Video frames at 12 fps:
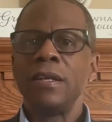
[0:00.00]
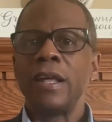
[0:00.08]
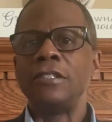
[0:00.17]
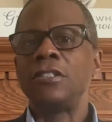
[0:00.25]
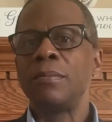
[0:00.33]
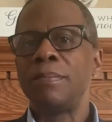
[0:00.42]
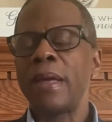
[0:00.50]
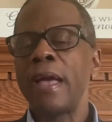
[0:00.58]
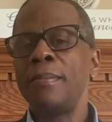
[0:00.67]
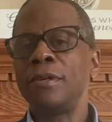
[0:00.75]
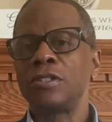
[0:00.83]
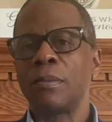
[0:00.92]
they should be
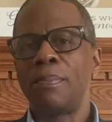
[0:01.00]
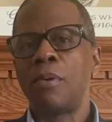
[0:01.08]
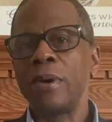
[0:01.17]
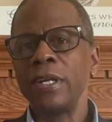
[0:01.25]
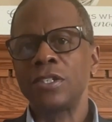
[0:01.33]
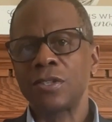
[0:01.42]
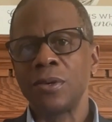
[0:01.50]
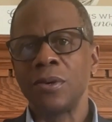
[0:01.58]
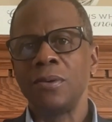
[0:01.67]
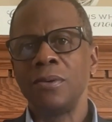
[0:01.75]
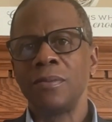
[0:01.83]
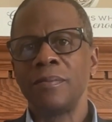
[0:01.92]
able to point to